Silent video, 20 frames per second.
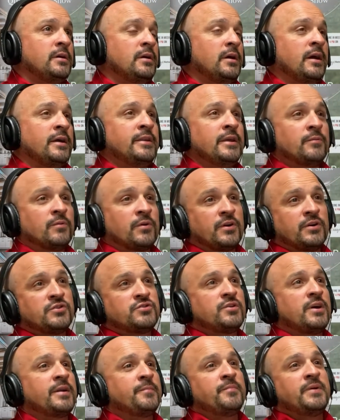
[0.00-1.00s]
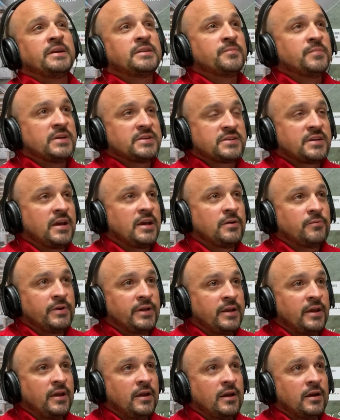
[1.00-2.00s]
and then we're going to try to bake the best cake we
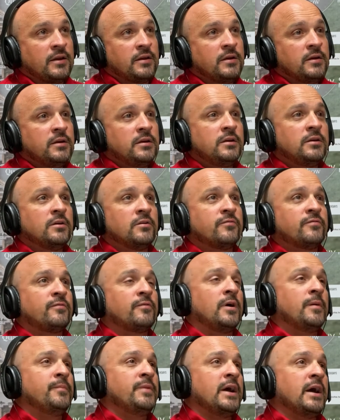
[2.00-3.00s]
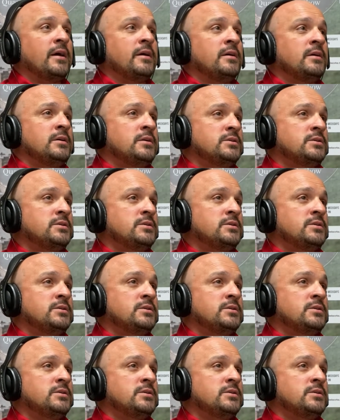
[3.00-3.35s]
can, from that.